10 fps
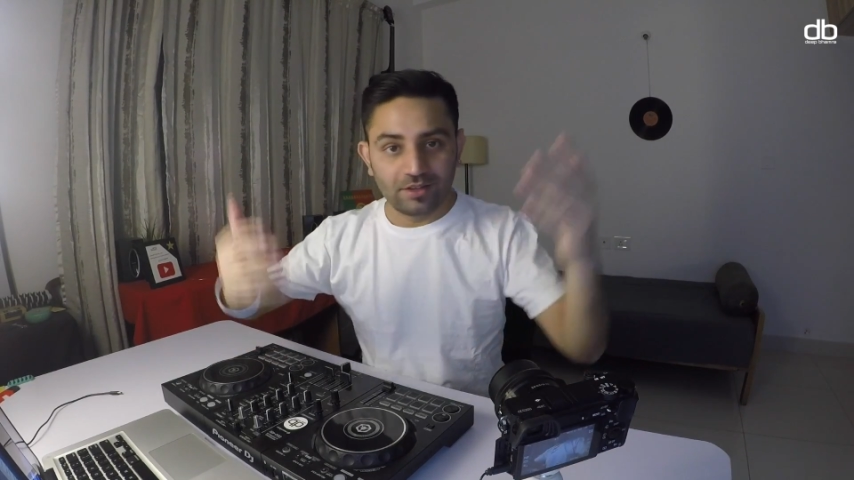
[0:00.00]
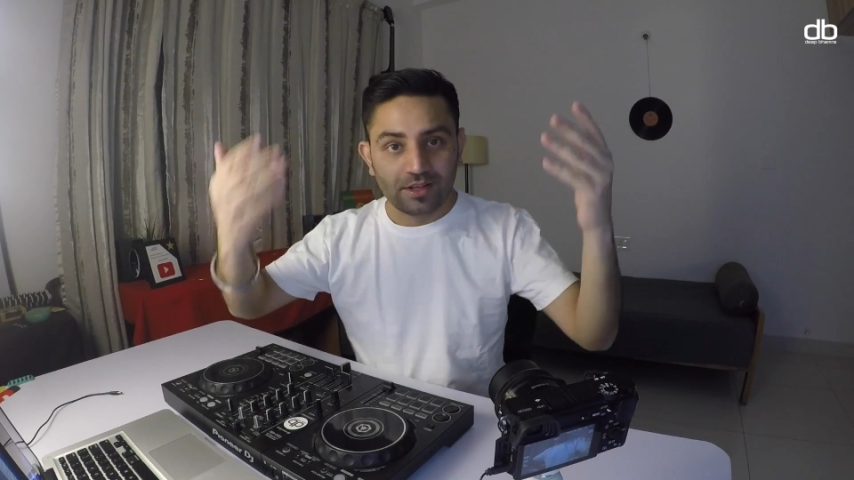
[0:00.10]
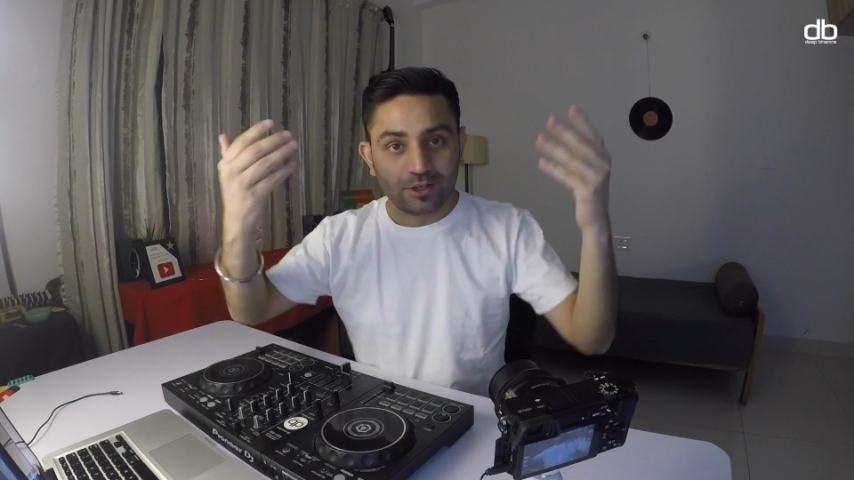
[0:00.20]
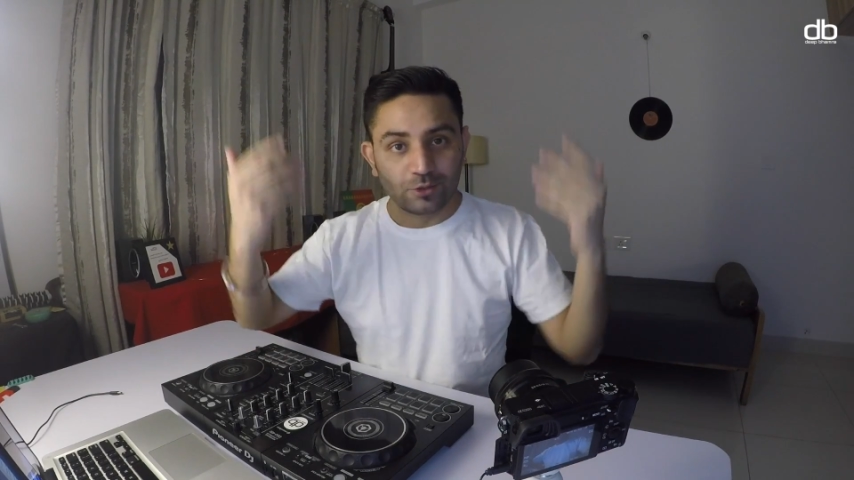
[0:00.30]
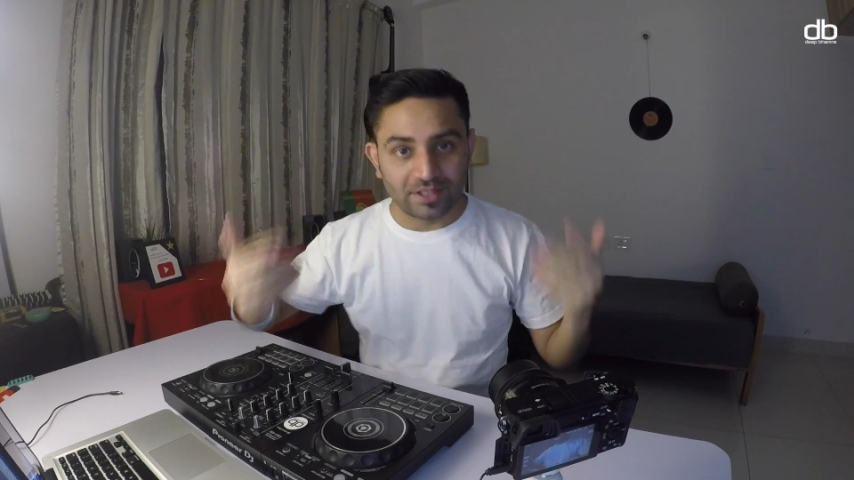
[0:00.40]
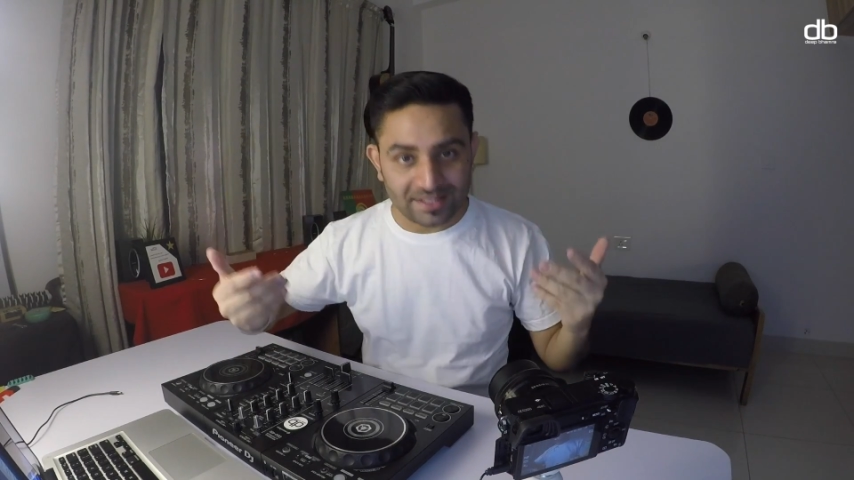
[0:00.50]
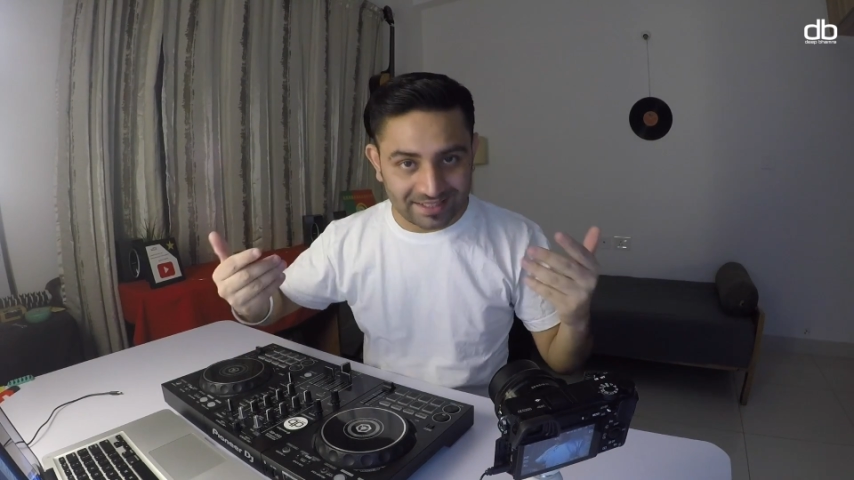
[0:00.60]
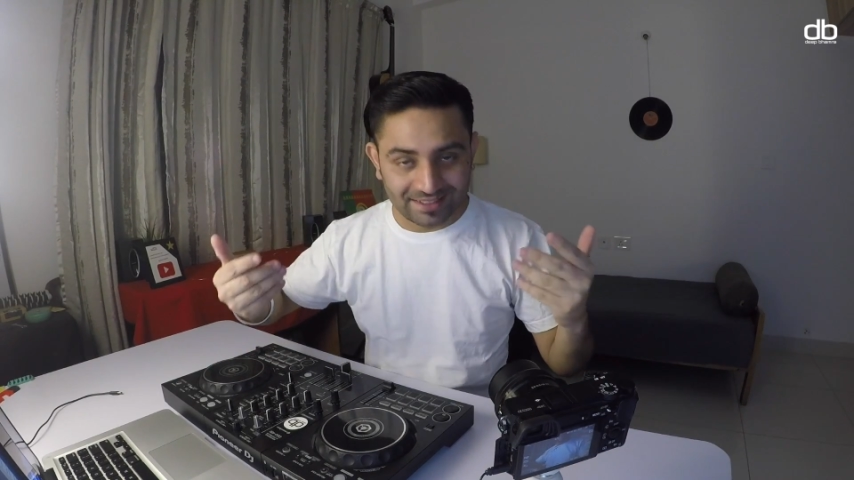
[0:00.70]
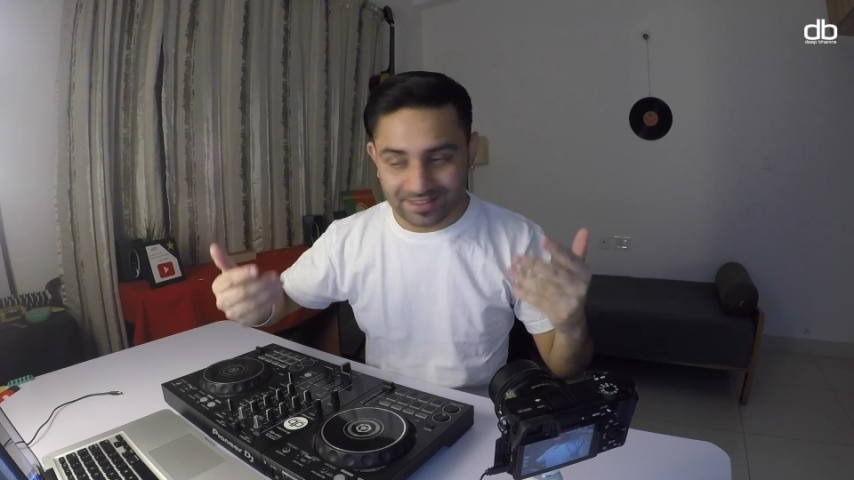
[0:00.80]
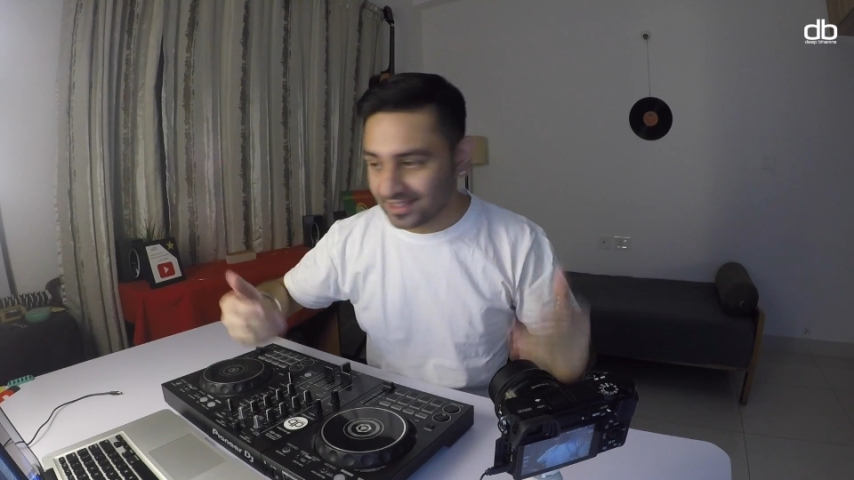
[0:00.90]
you can see
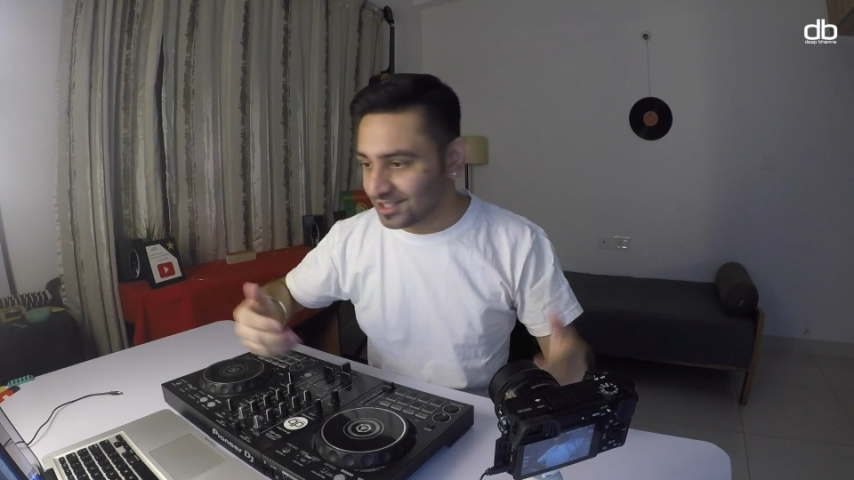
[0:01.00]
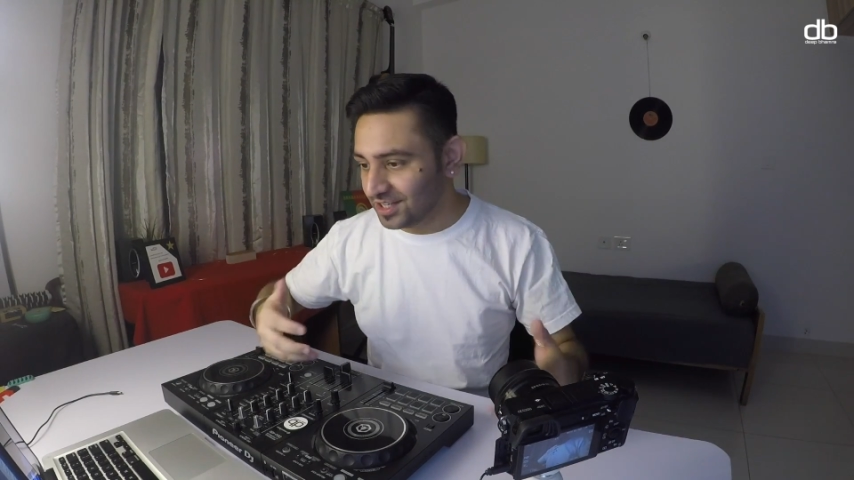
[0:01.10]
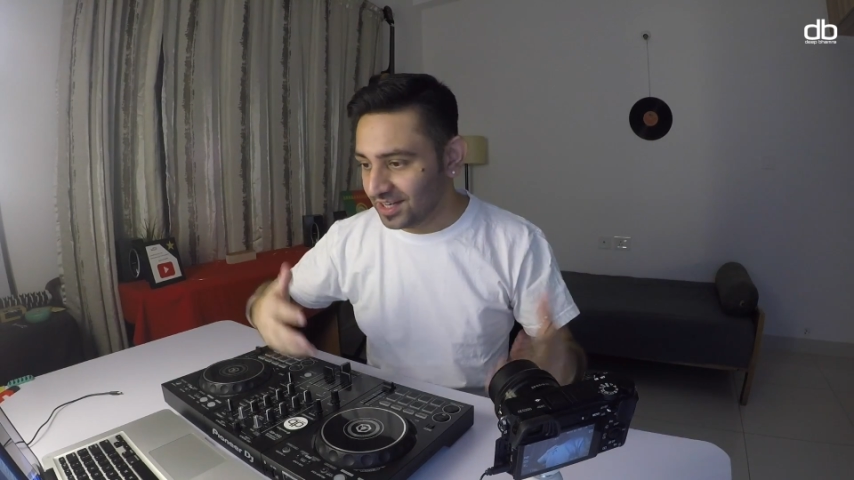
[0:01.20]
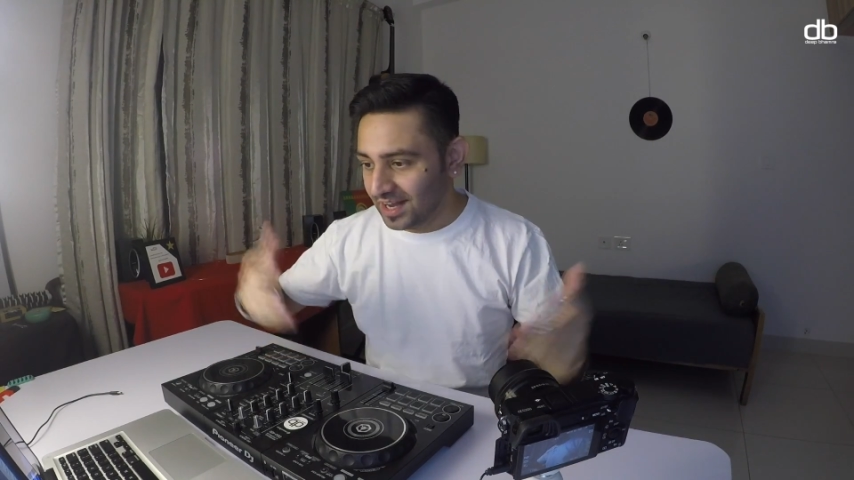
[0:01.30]
the DJ,